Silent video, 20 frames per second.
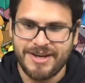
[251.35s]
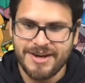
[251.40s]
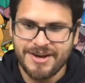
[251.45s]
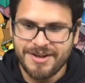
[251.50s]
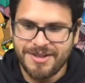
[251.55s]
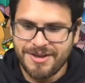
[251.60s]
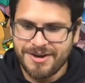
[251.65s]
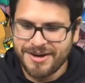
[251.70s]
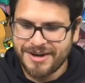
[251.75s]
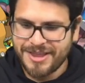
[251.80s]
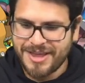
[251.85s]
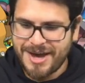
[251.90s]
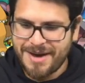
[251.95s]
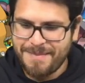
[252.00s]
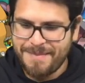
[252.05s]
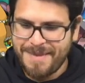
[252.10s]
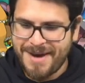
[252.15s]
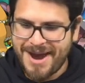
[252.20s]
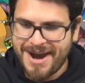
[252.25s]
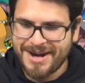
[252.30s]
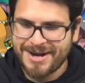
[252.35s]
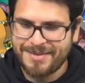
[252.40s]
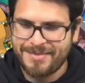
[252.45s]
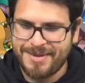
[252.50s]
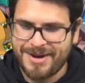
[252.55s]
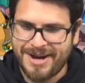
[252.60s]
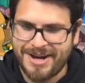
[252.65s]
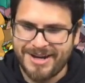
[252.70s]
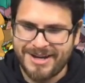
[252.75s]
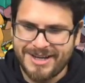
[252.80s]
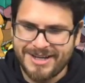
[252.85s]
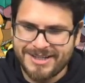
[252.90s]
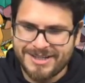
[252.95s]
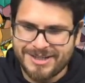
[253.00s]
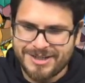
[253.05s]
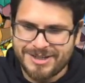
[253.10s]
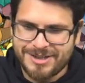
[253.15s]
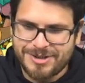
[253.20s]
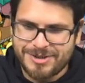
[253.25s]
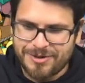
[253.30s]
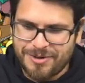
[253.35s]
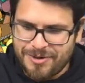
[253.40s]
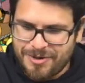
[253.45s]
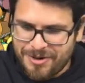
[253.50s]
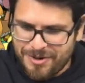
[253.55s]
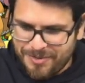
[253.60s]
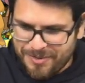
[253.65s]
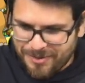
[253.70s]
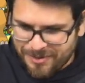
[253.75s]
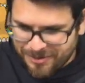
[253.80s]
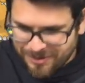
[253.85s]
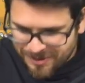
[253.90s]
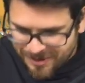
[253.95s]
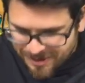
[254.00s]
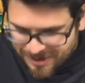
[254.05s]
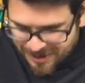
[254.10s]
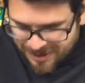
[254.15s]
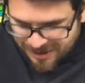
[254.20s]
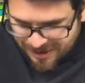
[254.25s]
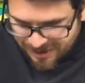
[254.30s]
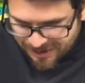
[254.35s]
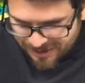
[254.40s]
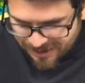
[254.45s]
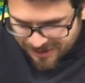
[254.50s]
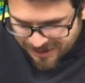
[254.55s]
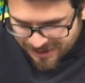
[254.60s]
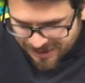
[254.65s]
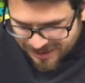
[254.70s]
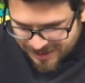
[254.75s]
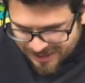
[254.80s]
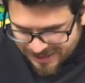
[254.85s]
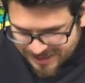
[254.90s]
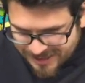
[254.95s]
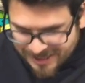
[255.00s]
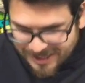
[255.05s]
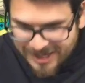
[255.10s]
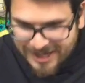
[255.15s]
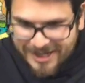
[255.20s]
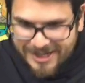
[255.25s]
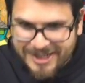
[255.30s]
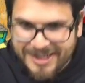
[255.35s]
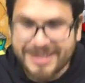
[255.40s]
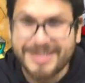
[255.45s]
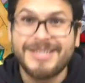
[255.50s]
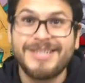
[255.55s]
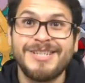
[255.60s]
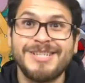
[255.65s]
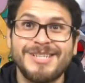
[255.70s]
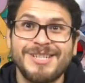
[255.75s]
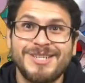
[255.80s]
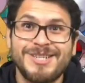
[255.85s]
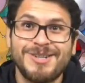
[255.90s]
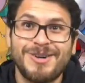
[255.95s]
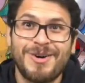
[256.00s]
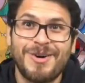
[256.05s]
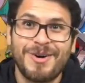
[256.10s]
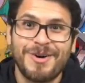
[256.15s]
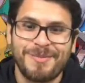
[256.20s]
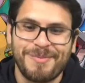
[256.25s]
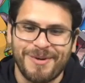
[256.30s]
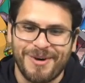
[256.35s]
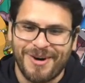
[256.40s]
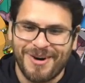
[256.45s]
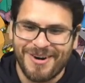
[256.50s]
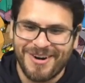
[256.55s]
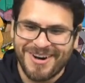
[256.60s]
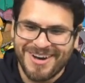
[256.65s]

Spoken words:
Look at that Magnemite. It's adorable. Look at this lady. She's adorable.